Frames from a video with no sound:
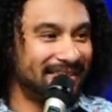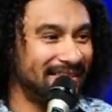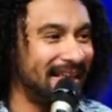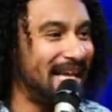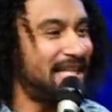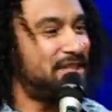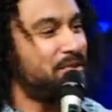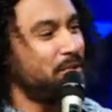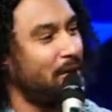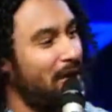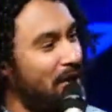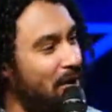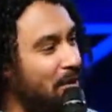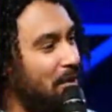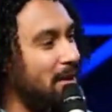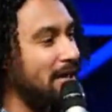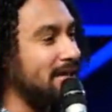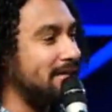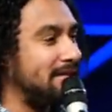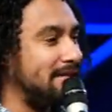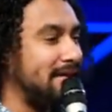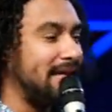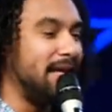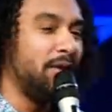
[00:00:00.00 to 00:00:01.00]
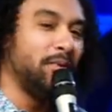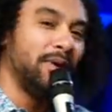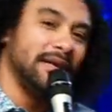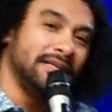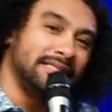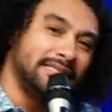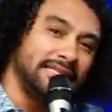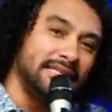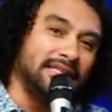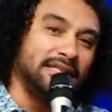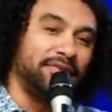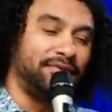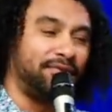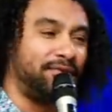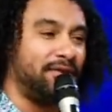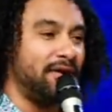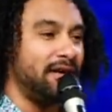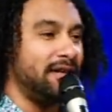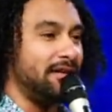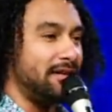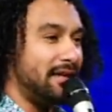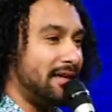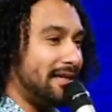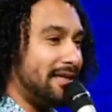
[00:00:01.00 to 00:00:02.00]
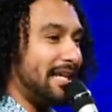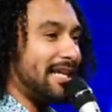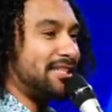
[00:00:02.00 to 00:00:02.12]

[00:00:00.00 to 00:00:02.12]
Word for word: That's where I want to sit. I want to sit at the front